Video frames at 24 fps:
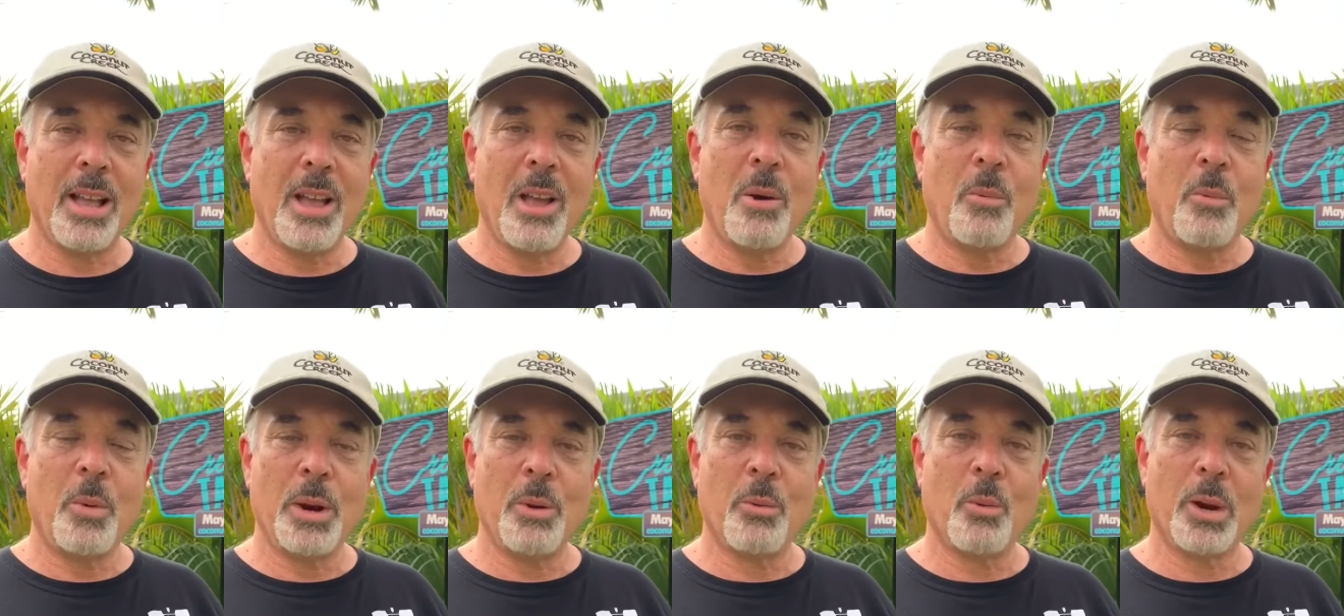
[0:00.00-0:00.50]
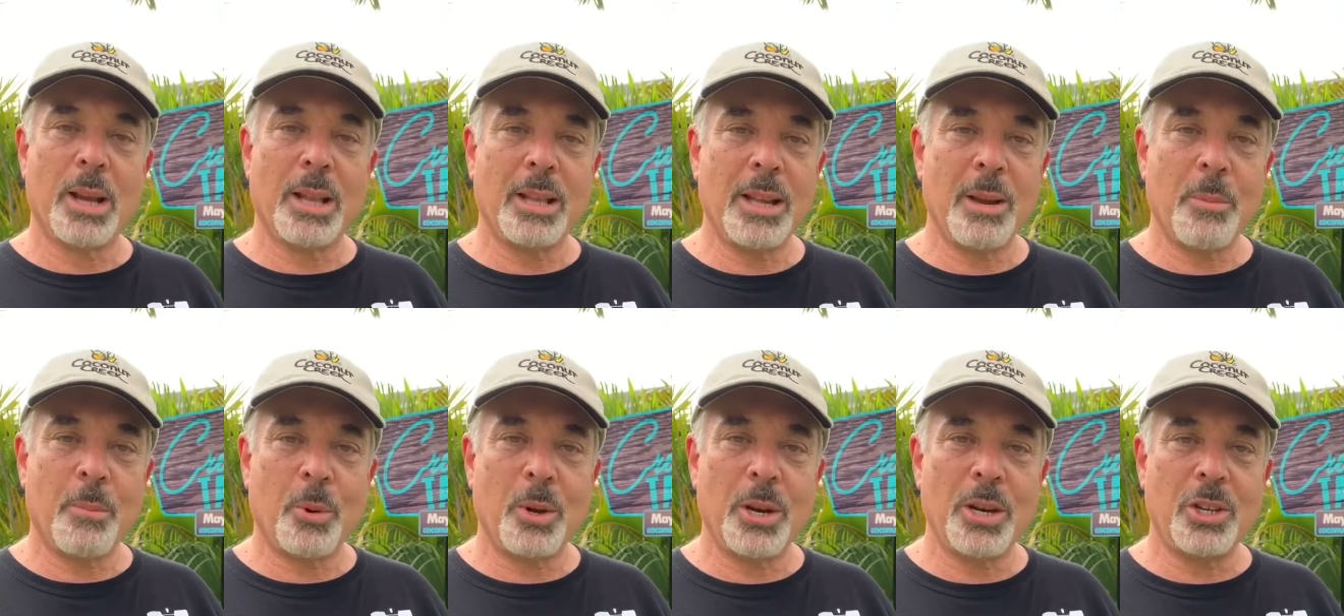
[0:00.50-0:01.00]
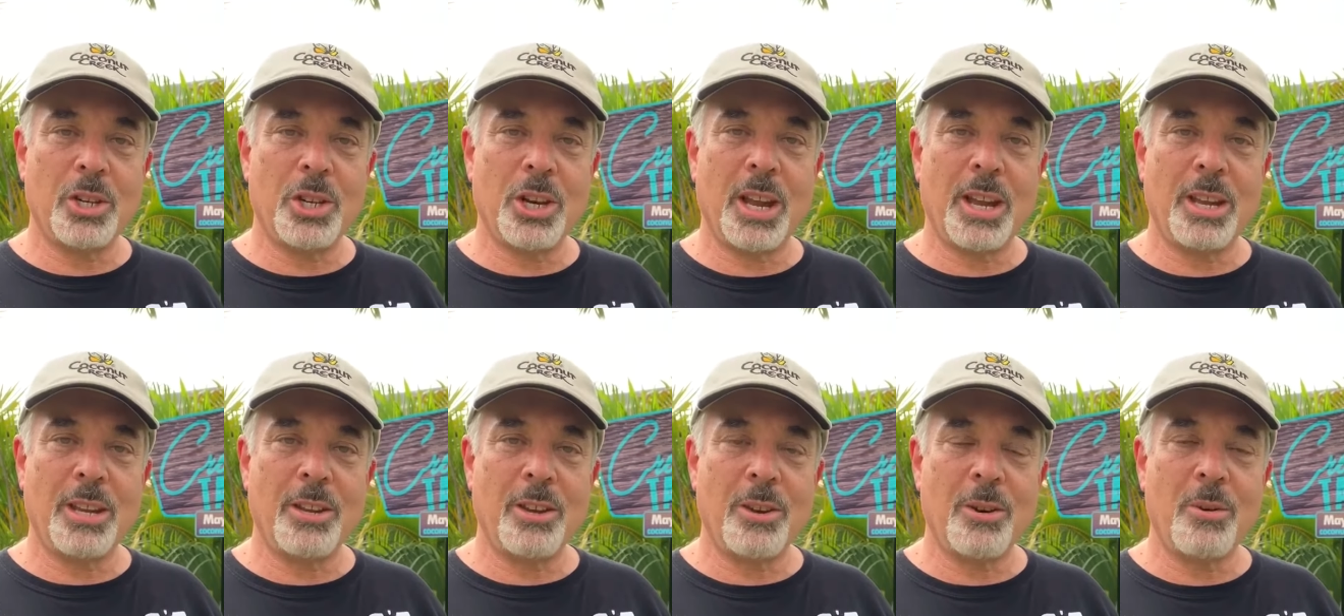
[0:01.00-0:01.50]
We really appreciate
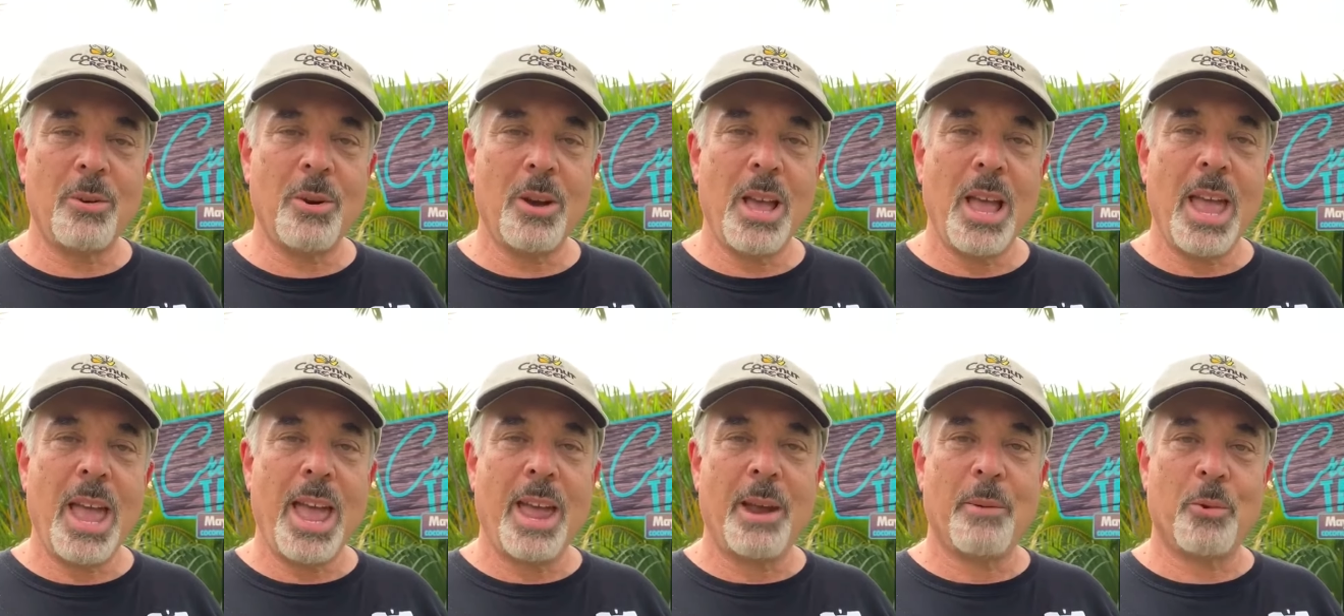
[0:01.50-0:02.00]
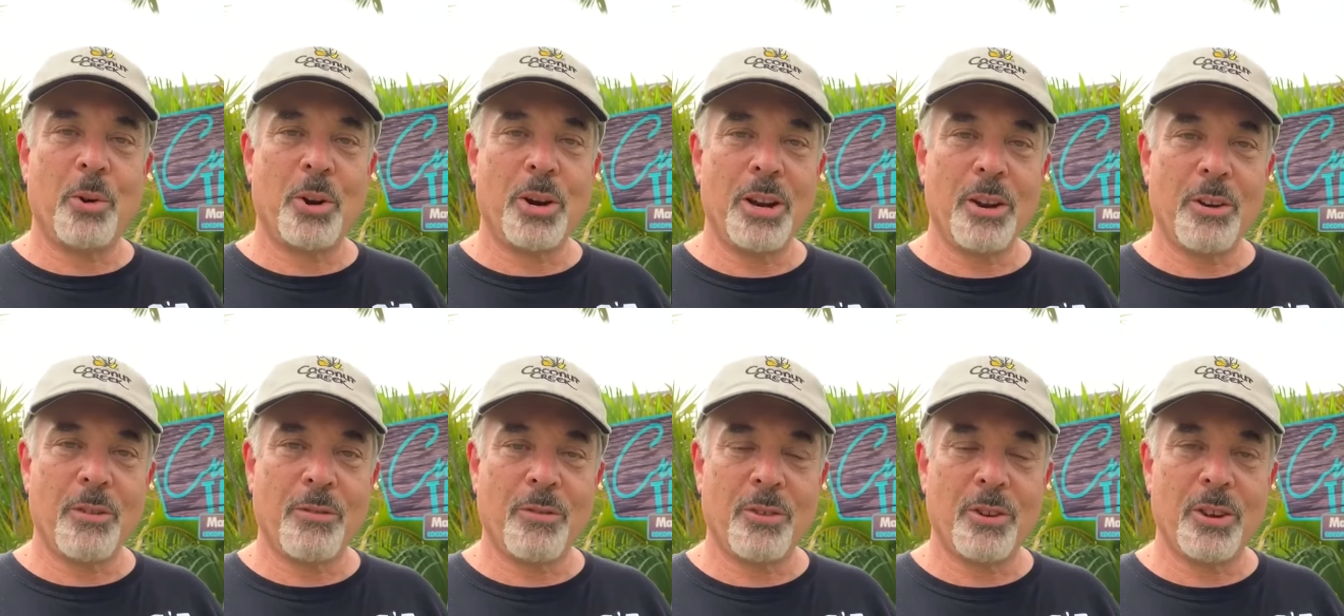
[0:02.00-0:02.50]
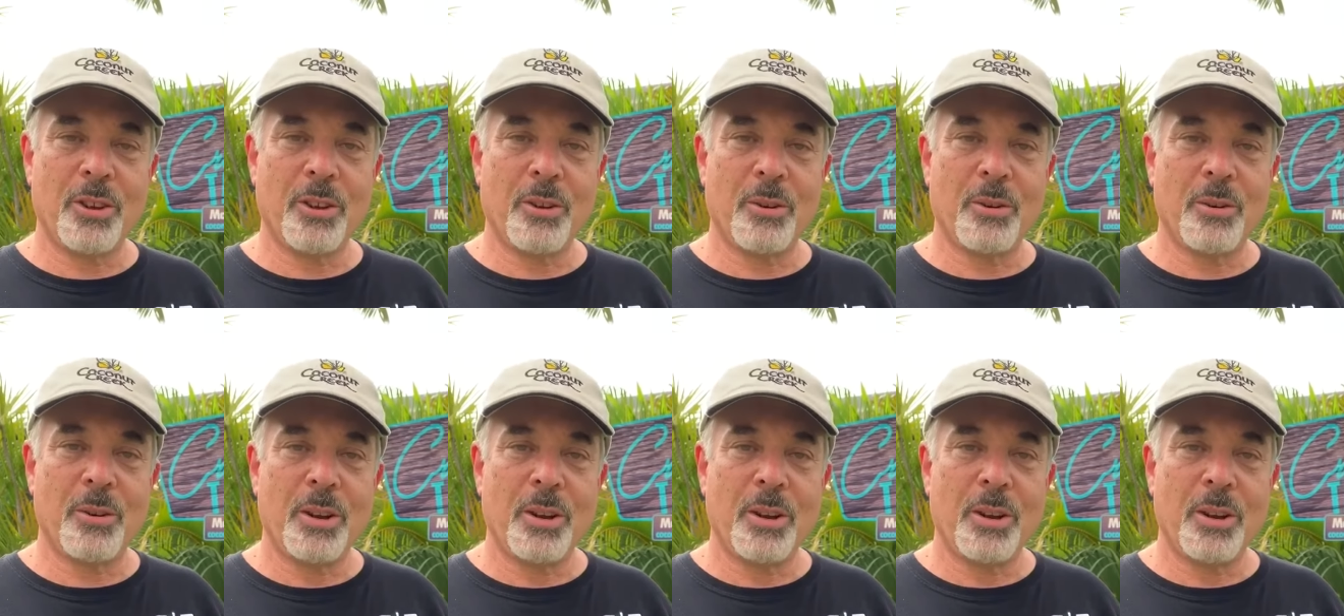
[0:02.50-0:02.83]
you and we're here for you.